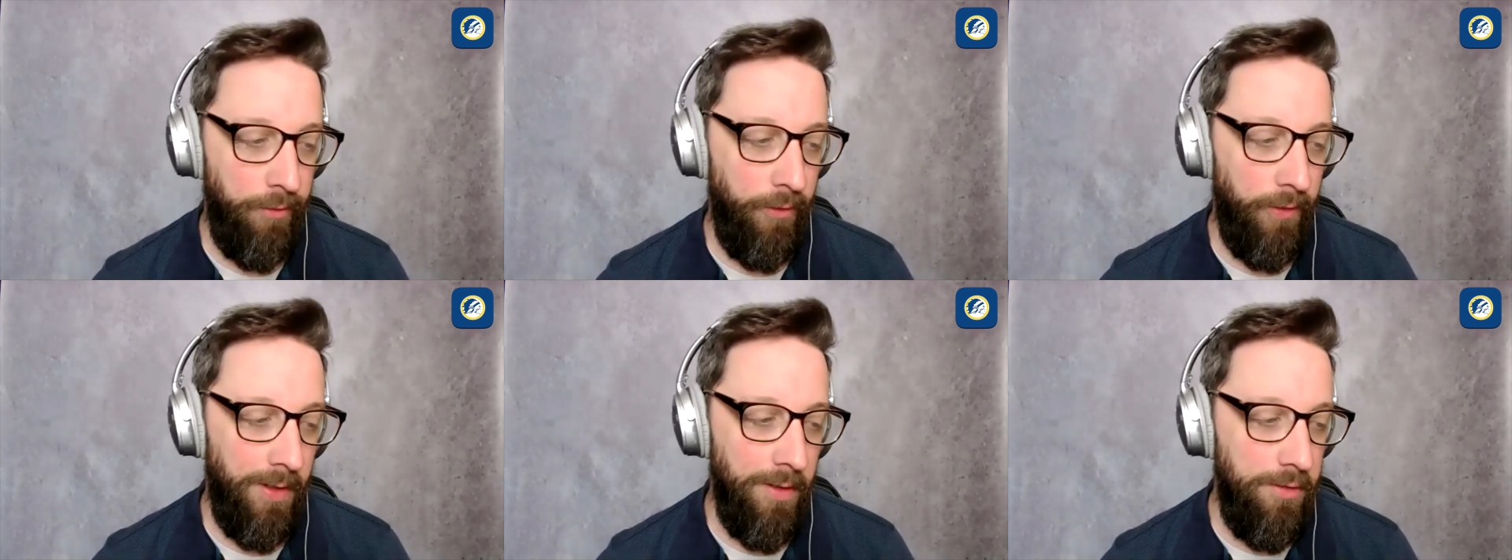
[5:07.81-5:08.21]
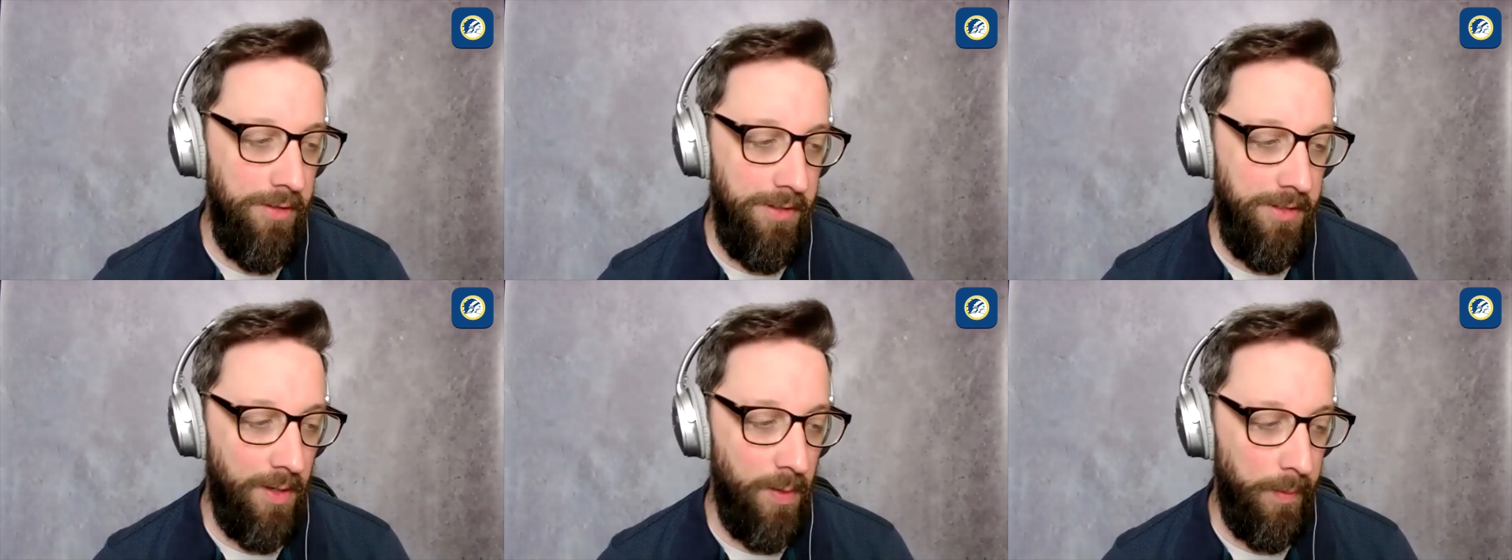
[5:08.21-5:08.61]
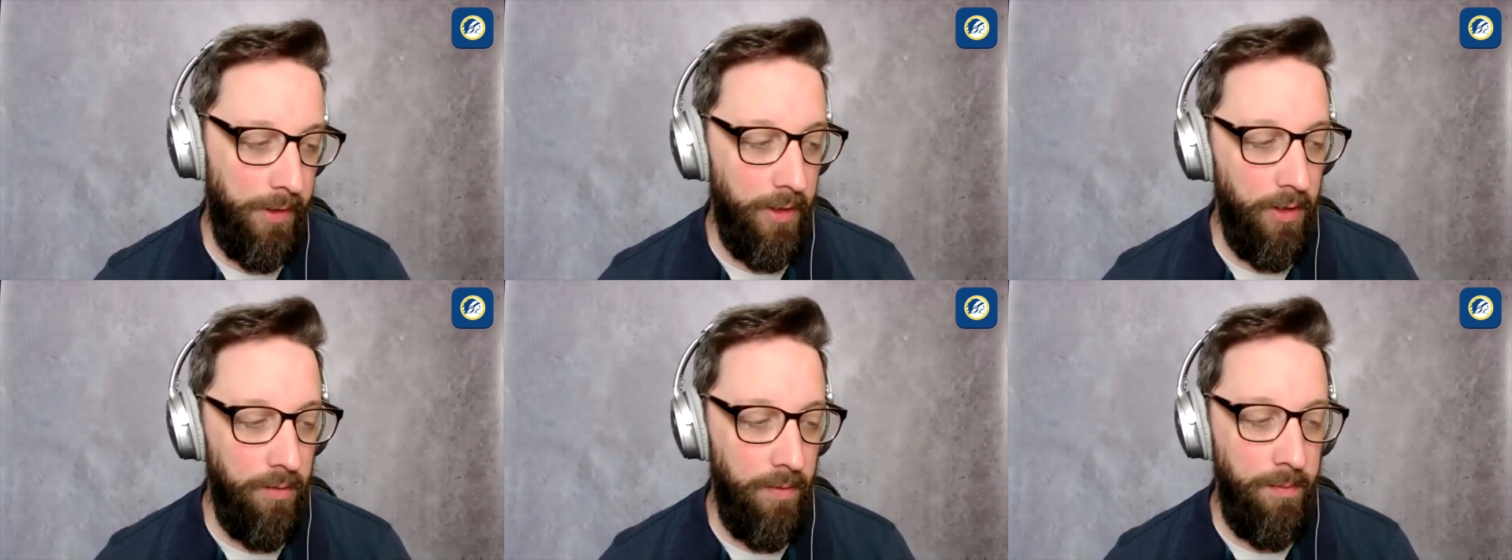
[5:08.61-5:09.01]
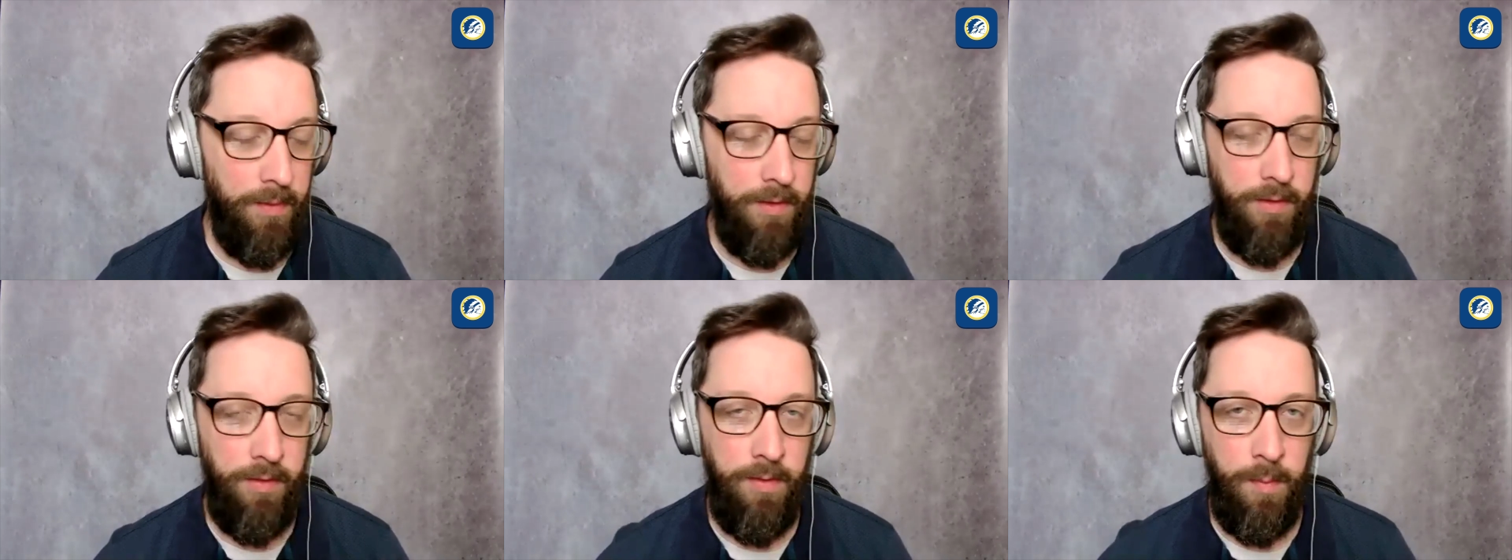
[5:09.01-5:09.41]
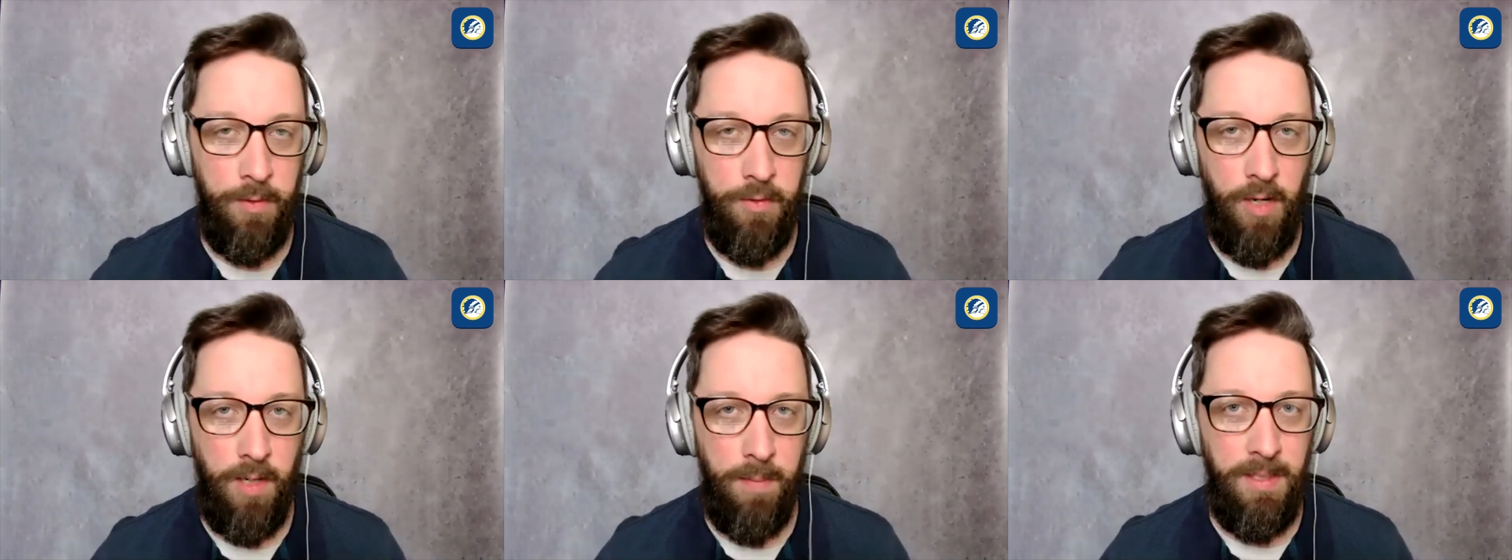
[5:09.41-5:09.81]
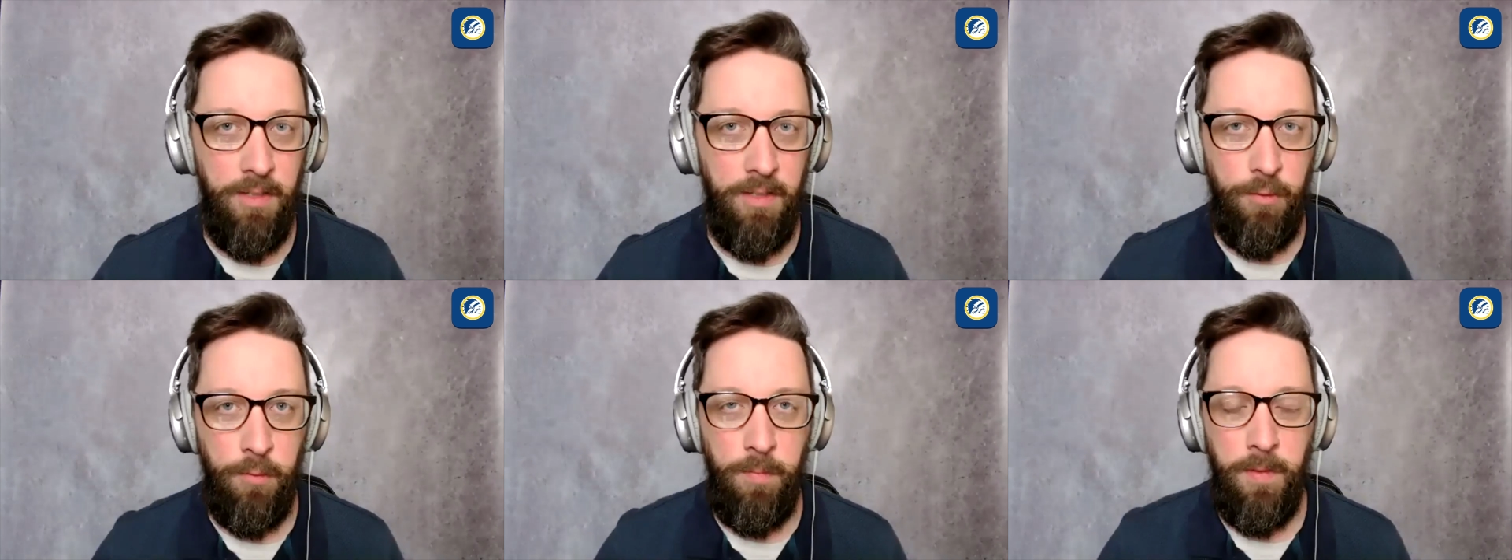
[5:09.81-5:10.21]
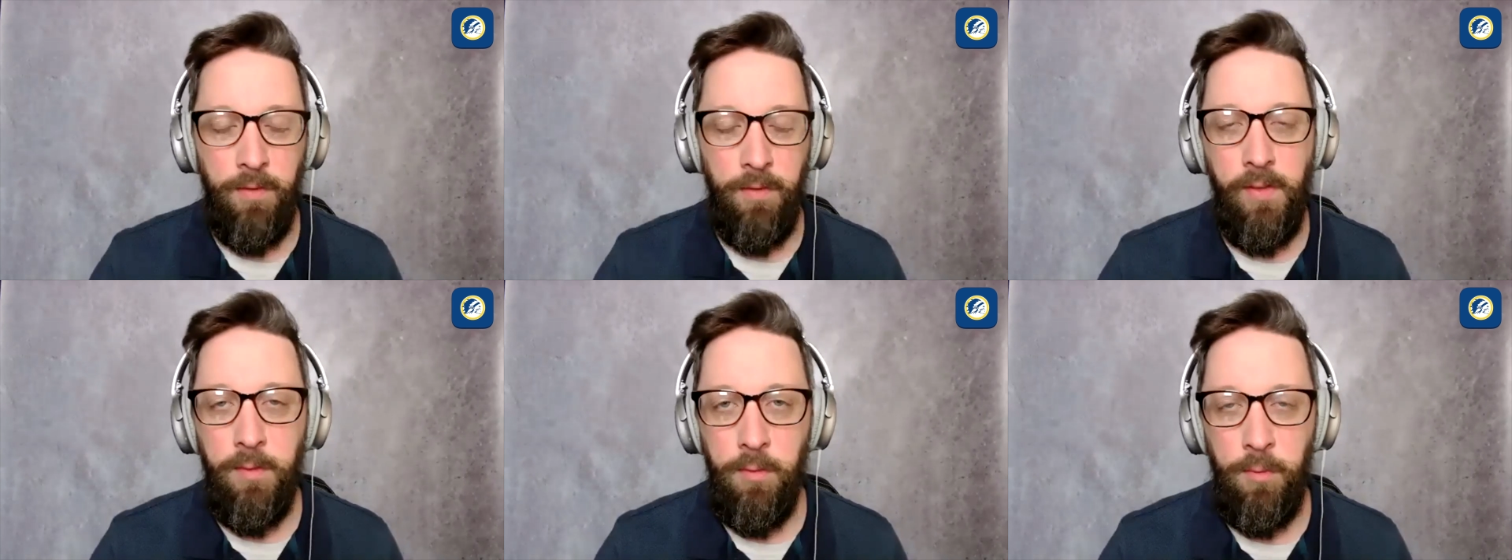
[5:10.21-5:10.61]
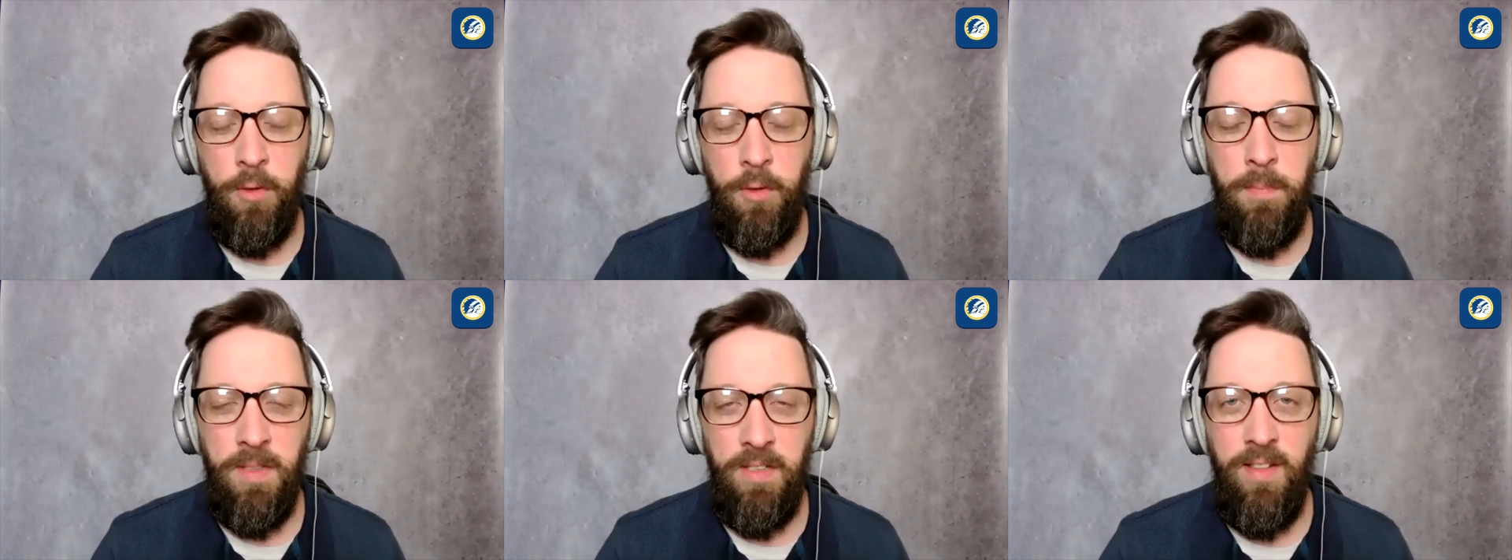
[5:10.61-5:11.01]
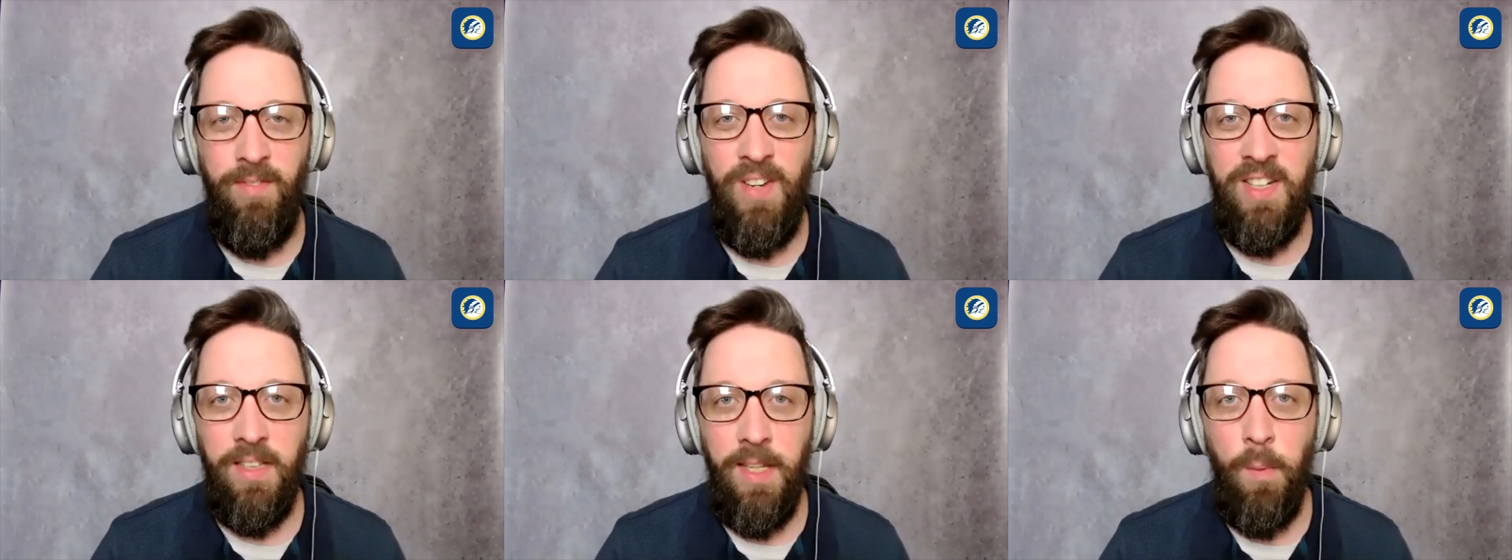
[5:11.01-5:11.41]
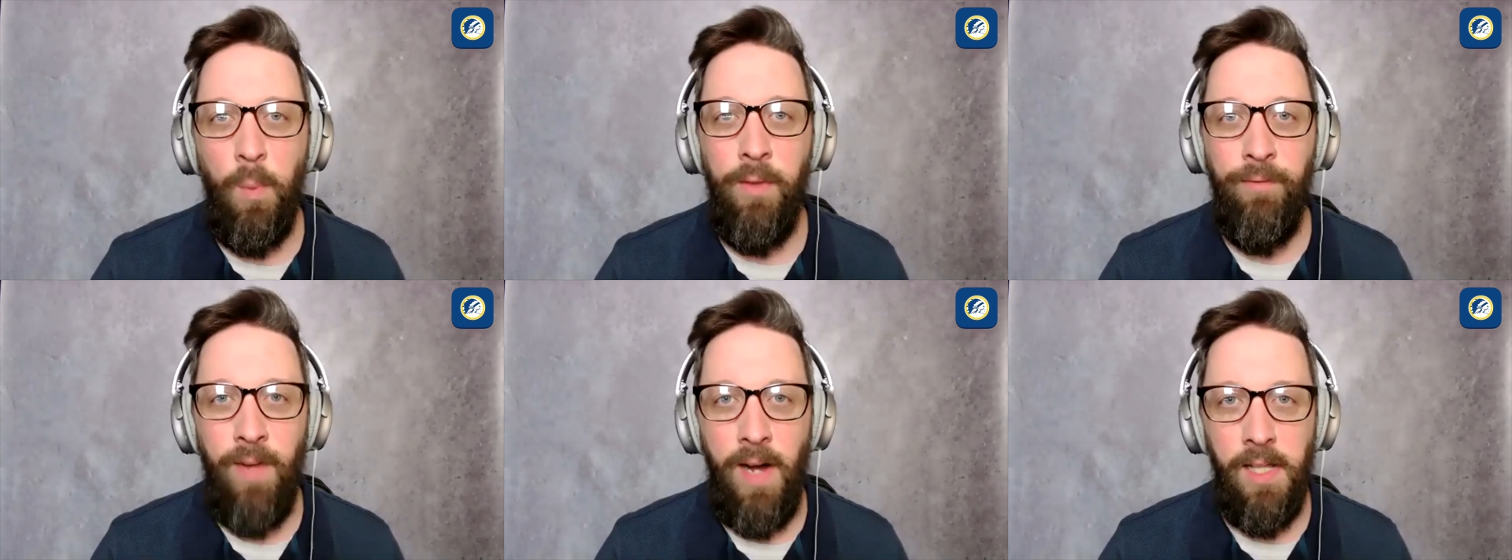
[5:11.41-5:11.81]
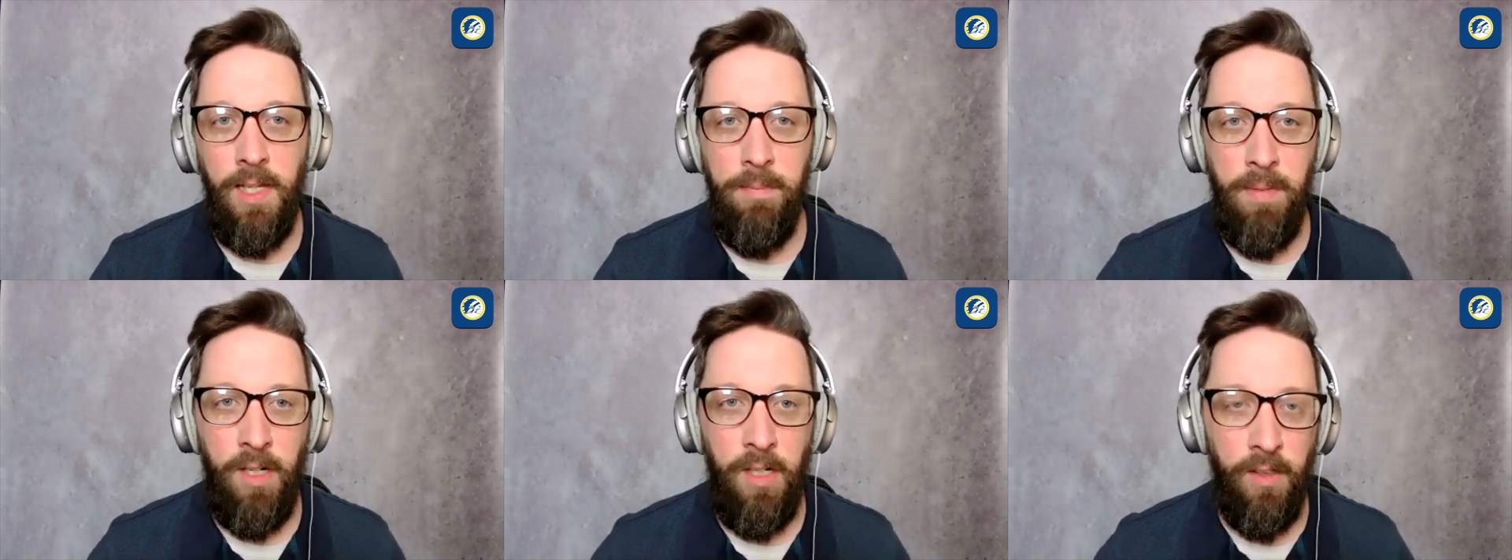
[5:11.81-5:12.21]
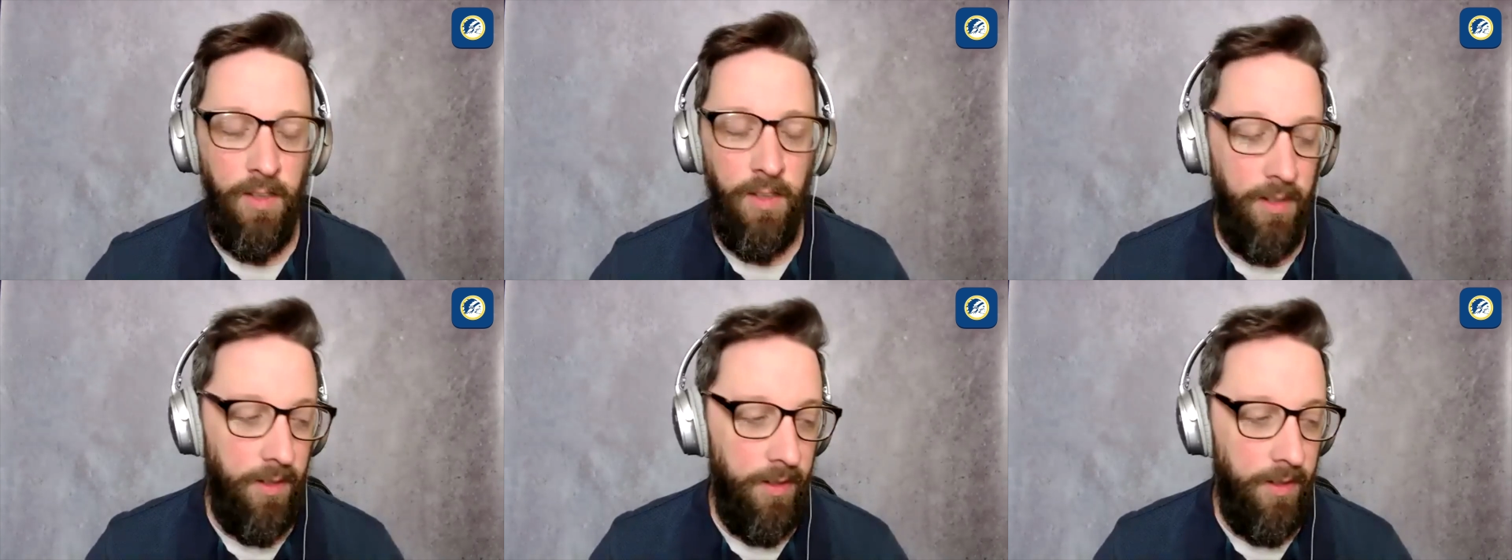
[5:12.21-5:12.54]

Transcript: For those that don't know, and we'll talk about this specifically with volleyball.